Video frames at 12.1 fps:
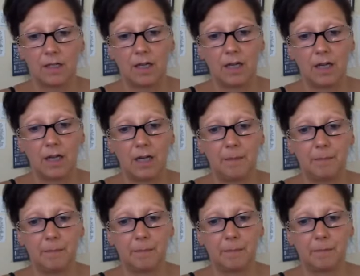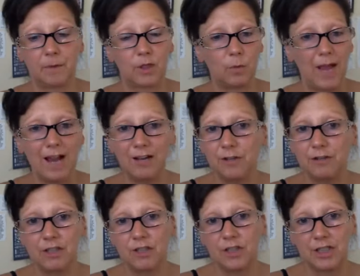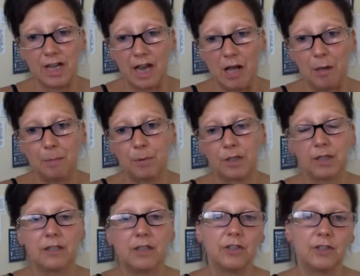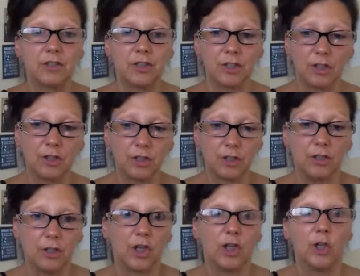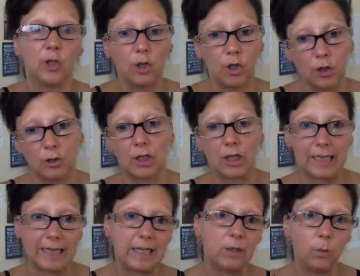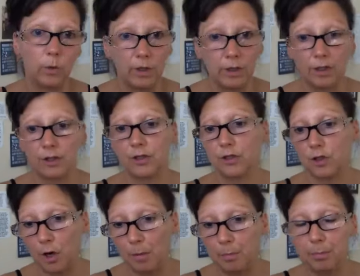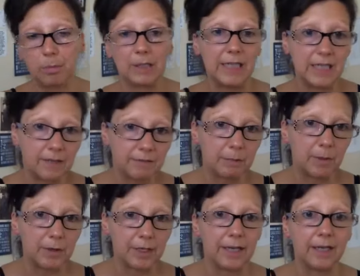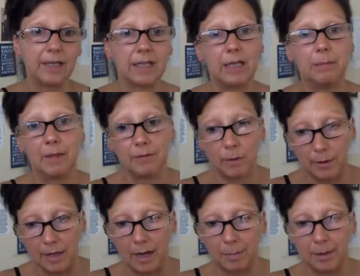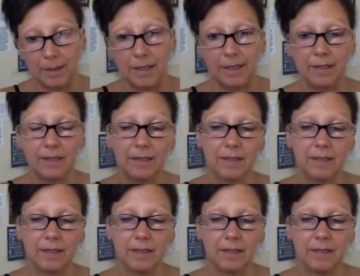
because we are conditioned to help. We're conditioned to go, go, go, cook, clean, work, shop, please everybody, keep everyone happy.